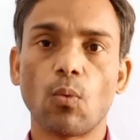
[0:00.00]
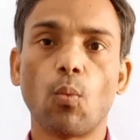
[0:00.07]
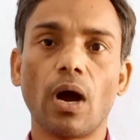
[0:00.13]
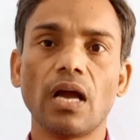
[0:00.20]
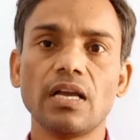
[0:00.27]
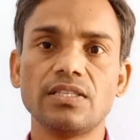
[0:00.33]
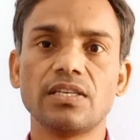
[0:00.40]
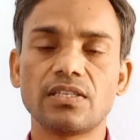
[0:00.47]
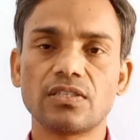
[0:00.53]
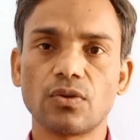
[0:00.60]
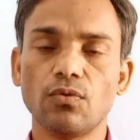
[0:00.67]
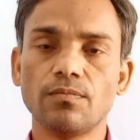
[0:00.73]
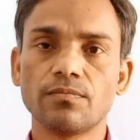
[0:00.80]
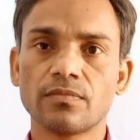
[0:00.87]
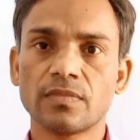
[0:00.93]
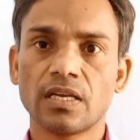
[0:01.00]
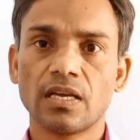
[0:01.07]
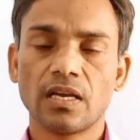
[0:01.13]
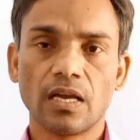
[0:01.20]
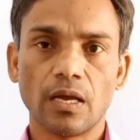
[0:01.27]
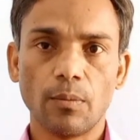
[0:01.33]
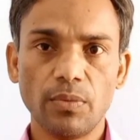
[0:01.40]
Why is it so?
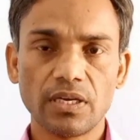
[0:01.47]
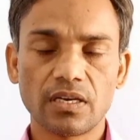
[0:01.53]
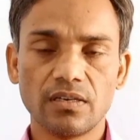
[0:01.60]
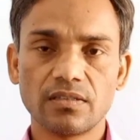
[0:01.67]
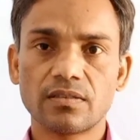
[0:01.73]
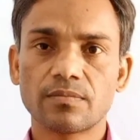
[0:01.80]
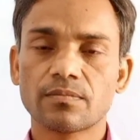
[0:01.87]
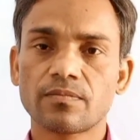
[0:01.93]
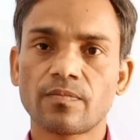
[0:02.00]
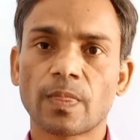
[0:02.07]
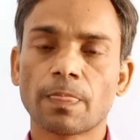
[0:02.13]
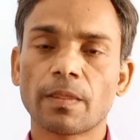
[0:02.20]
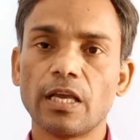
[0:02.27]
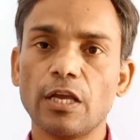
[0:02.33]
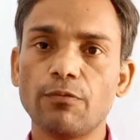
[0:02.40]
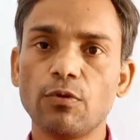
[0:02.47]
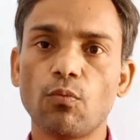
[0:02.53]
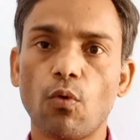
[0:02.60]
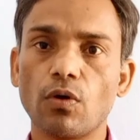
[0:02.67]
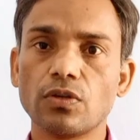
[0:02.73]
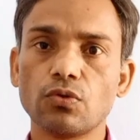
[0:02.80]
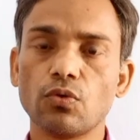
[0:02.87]
Because if you
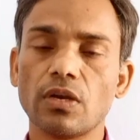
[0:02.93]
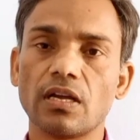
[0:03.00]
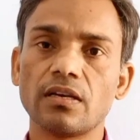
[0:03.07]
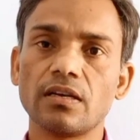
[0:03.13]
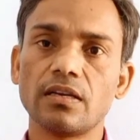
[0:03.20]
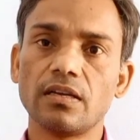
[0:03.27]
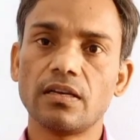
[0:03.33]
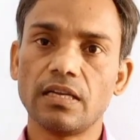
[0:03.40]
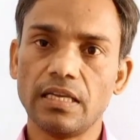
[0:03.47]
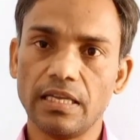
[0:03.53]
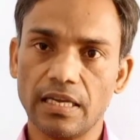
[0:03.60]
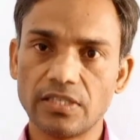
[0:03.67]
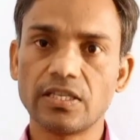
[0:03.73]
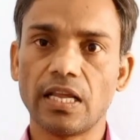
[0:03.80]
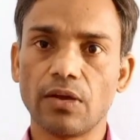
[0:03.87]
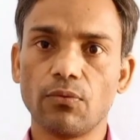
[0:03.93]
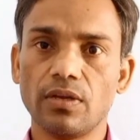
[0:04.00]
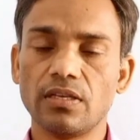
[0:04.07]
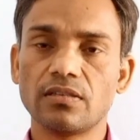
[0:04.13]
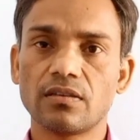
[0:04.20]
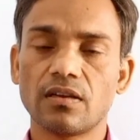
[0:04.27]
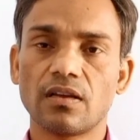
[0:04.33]
want to learn English
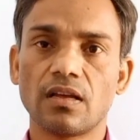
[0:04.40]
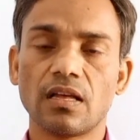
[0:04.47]
language,